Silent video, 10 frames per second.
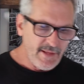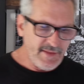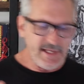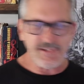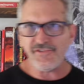
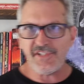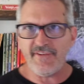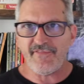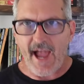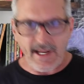the
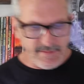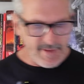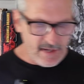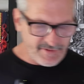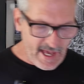interesting fact
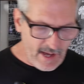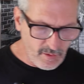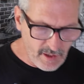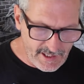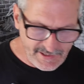about
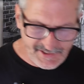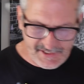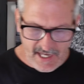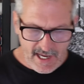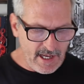that
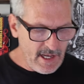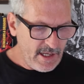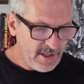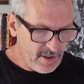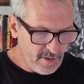was, it
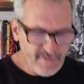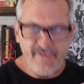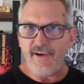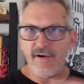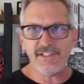was
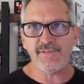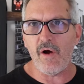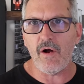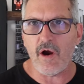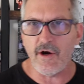a very
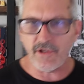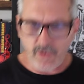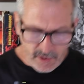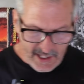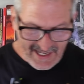small
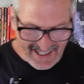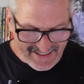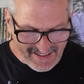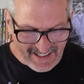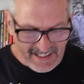article, and
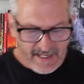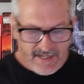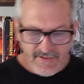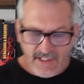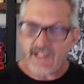it didn't
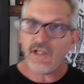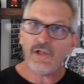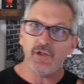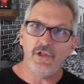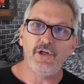even
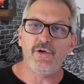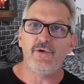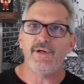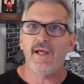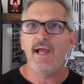
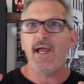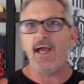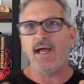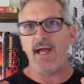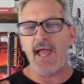include
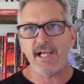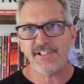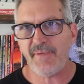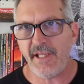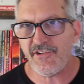
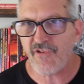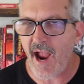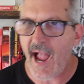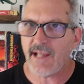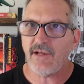XP
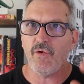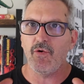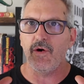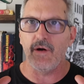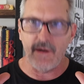track
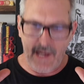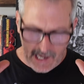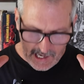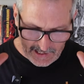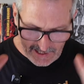
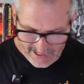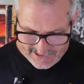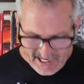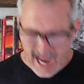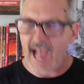or
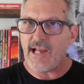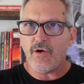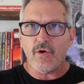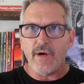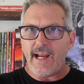hit die
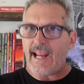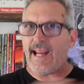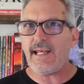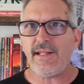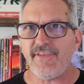or
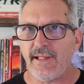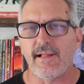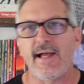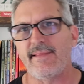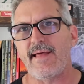anything
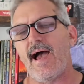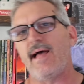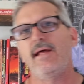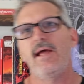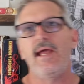like that.